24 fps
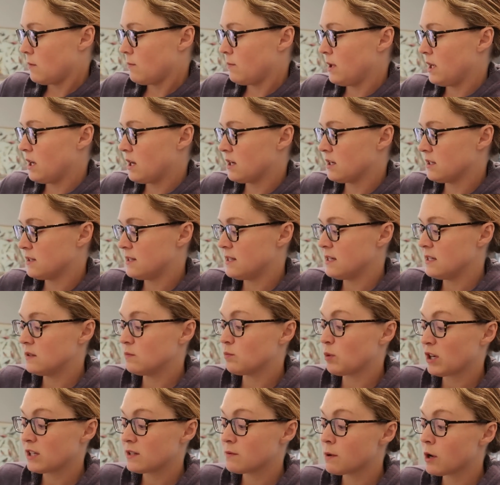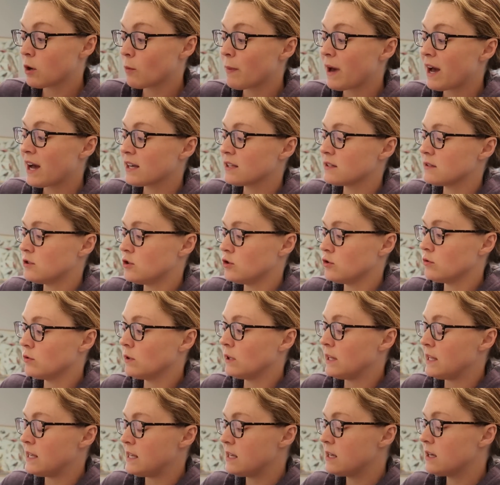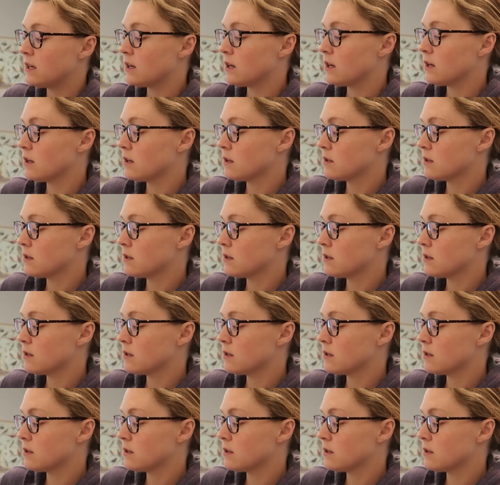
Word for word: Because these breast milk bags do leak,